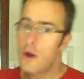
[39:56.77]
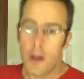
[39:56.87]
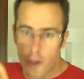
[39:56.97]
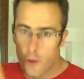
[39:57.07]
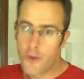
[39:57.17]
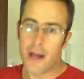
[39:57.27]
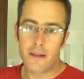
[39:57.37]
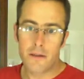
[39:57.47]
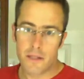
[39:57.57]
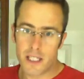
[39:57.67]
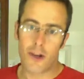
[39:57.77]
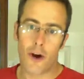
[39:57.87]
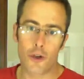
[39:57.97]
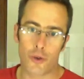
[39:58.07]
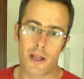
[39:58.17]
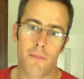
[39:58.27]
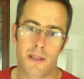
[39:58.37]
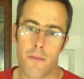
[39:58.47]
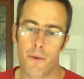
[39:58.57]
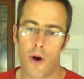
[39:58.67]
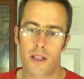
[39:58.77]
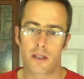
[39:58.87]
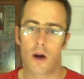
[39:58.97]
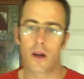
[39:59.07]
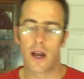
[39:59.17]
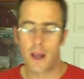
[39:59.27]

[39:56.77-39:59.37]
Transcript: you then decide your 10% price. Okay,